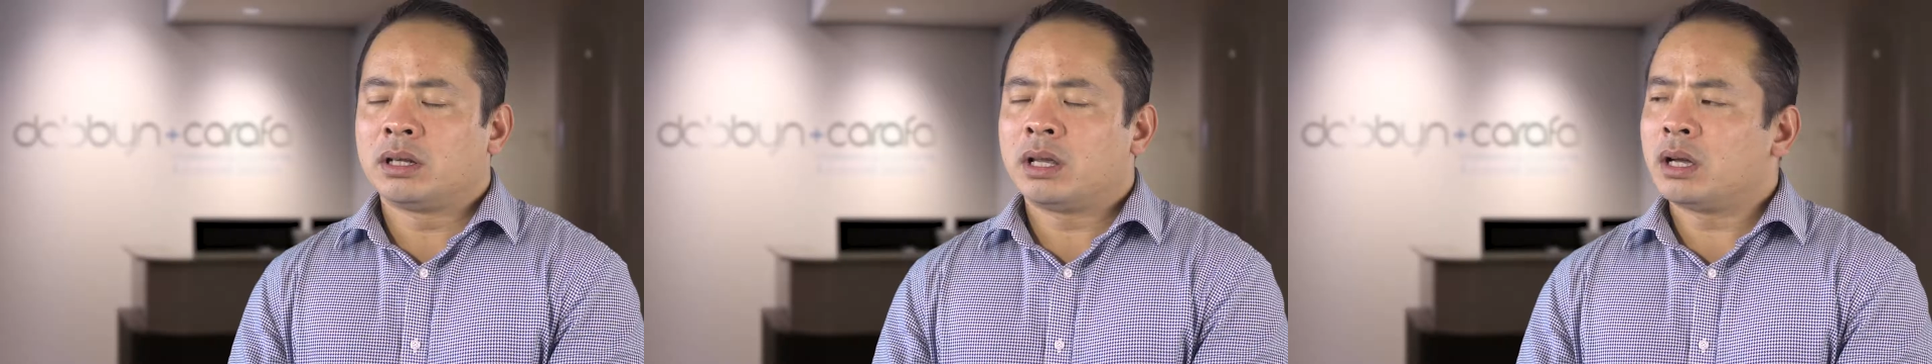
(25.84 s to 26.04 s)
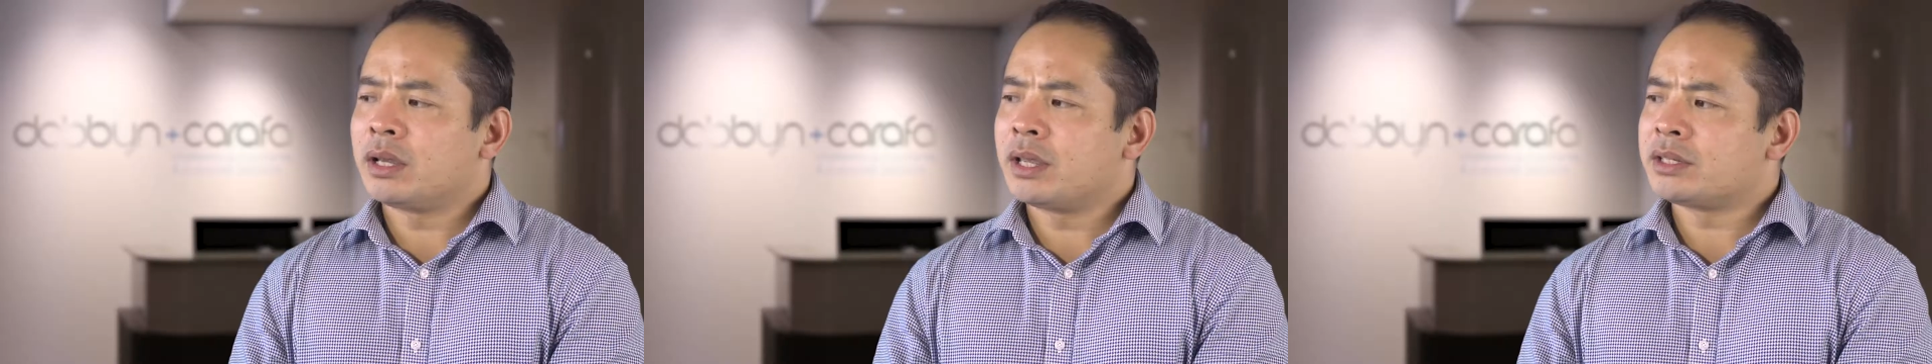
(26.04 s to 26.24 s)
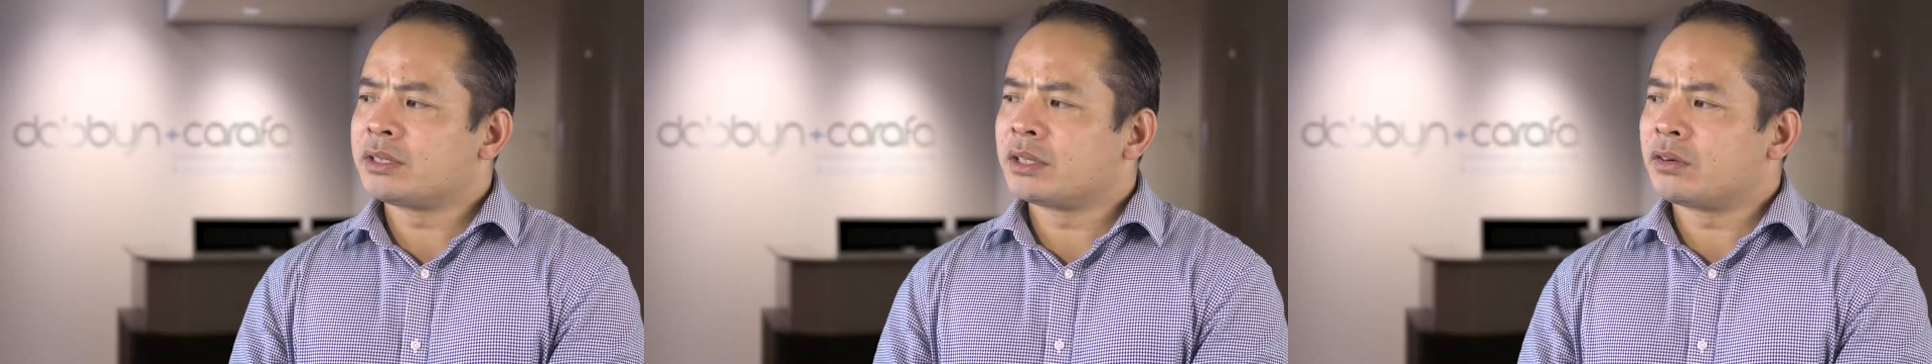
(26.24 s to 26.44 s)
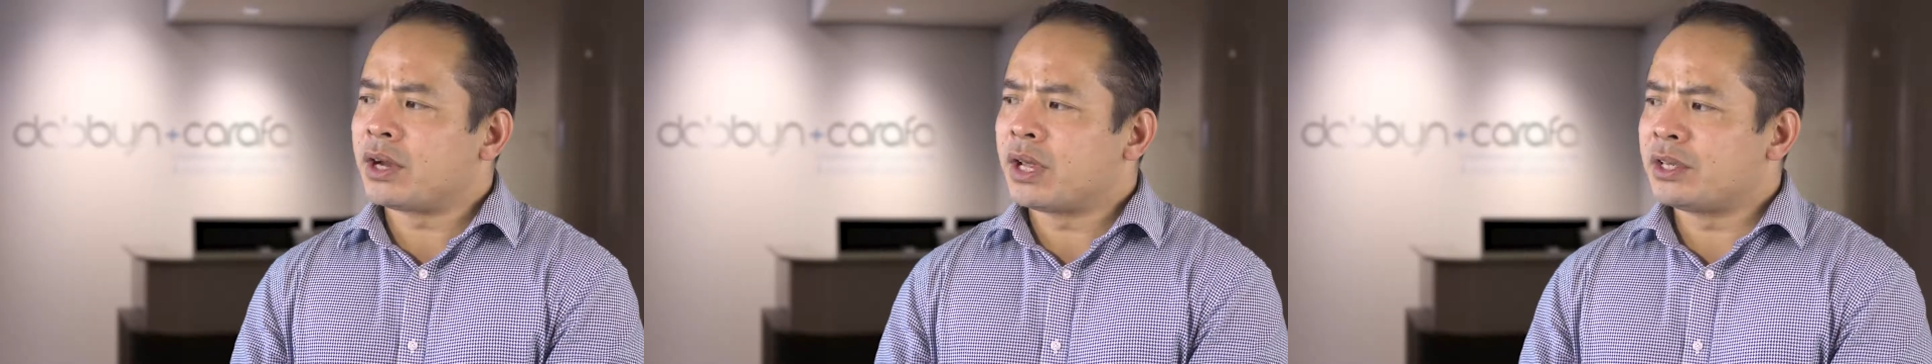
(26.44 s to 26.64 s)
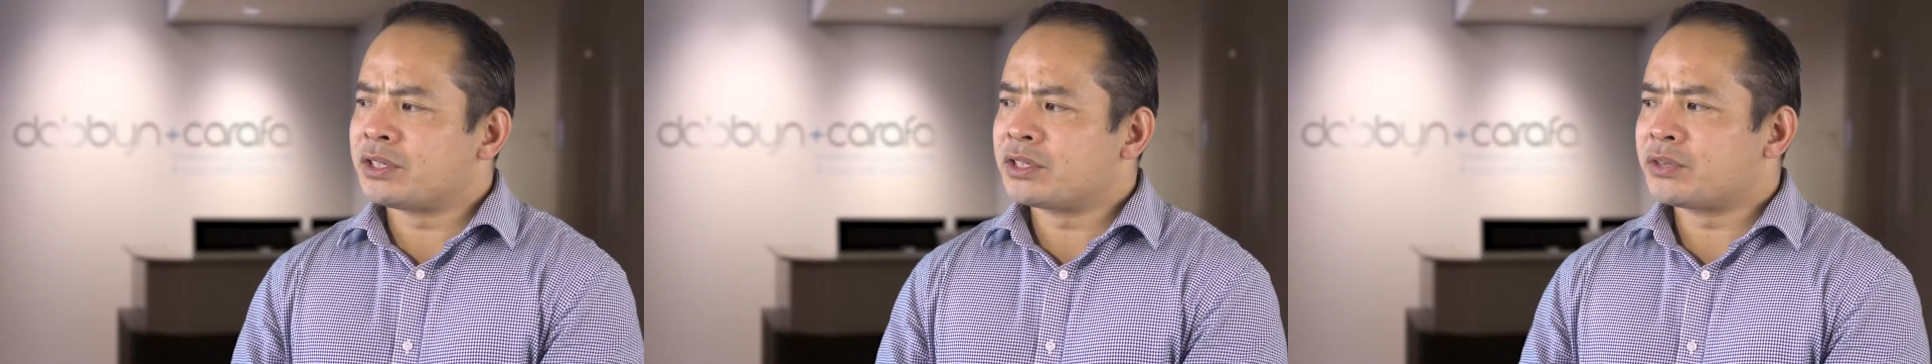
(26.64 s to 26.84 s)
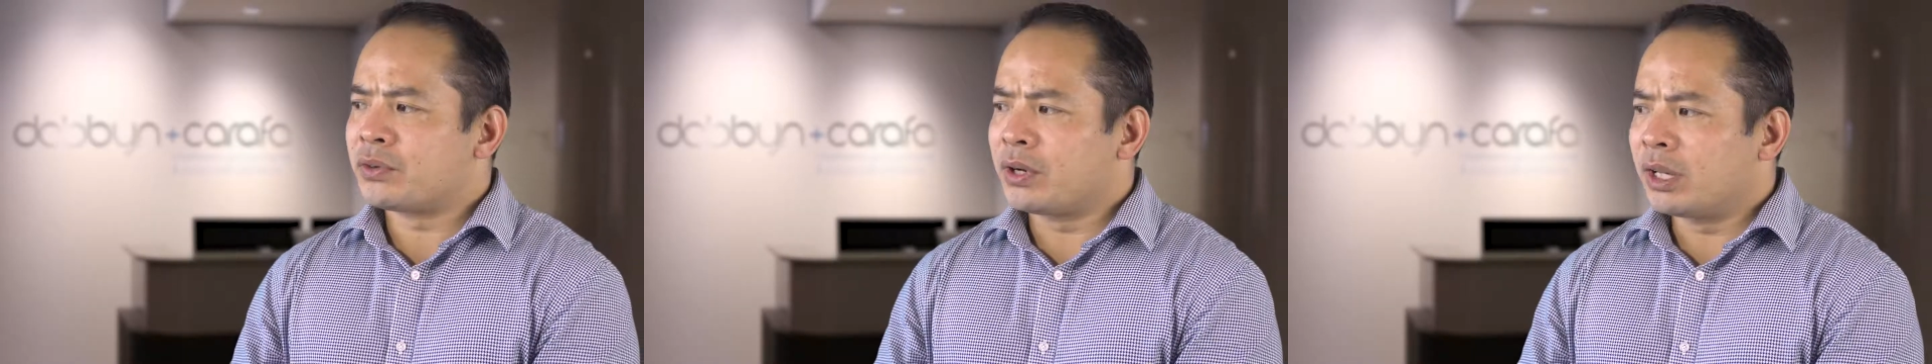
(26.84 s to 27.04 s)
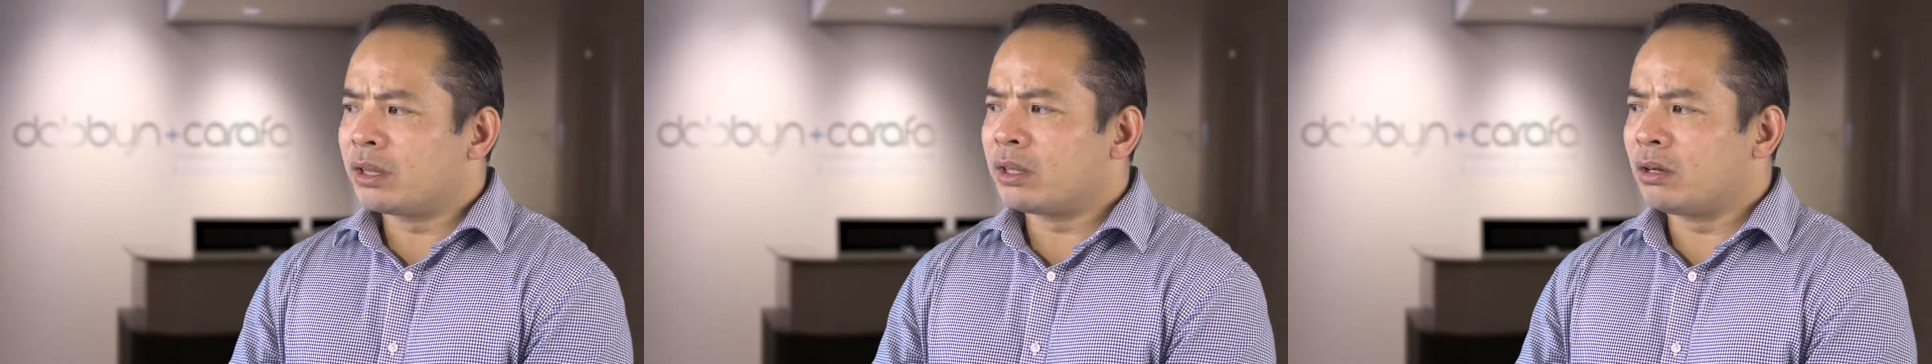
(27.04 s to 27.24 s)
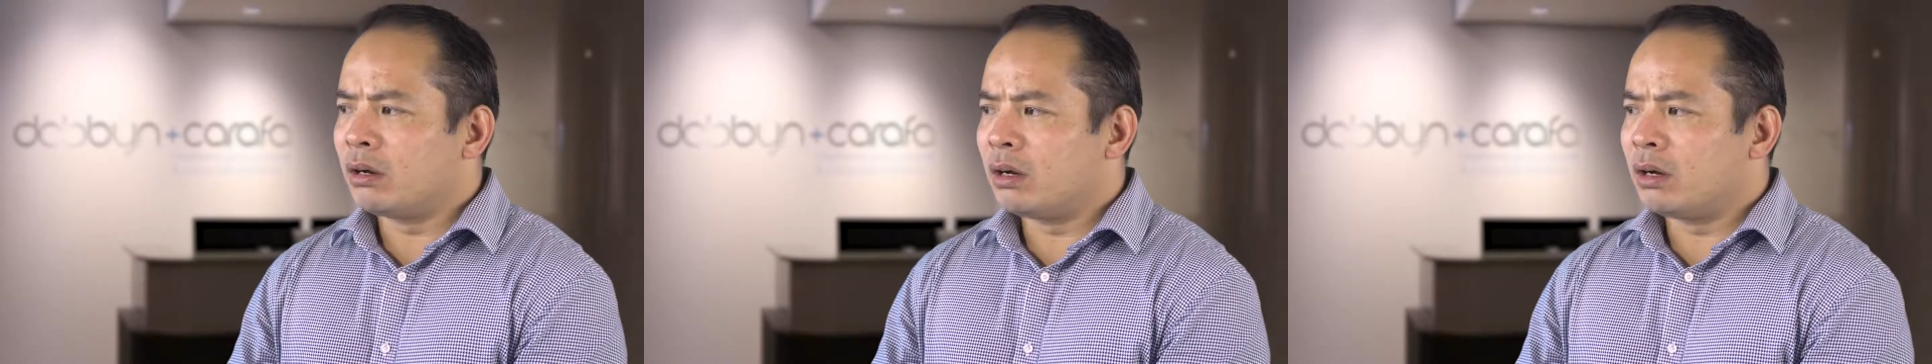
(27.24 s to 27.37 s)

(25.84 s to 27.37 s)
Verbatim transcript: Yeah, I guess the greatest strength